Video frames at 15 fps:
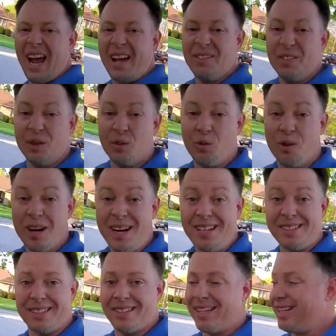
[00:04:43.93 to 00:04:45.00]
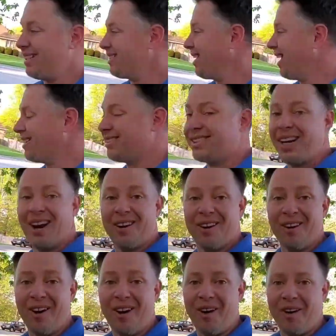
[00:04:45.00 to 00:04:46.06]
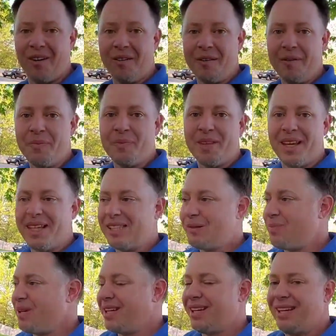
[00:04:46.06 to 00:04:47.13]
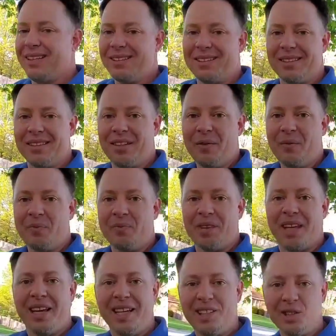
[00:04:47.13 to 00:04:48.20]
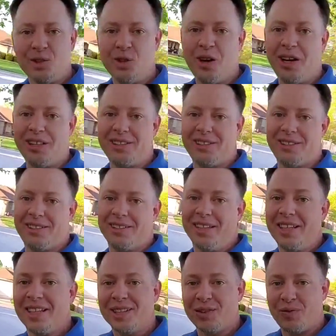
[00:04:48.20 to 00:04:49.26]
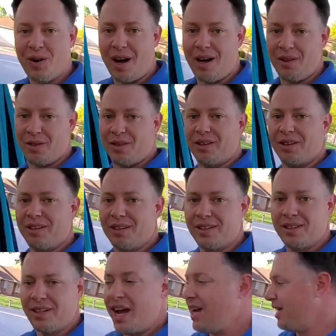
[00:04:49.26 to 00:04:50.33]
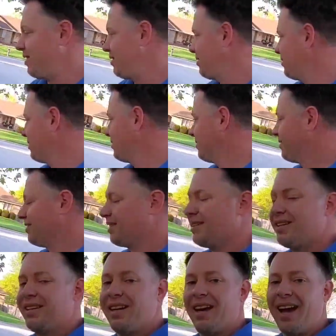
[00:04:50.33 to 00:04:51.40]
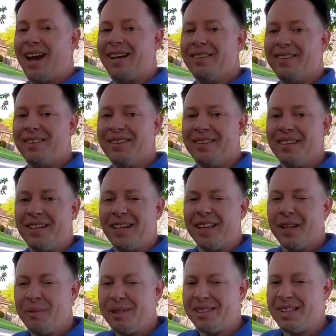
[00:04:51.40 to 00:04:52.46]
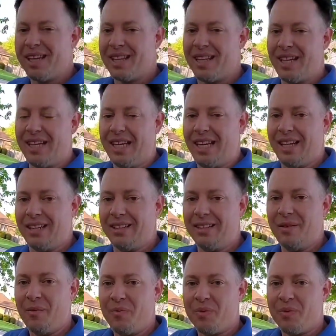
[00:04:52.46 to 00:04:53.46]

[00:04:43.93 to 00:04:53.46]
And the reason he's not scared at all is because he trusts his Father. Hey! And let me say that again.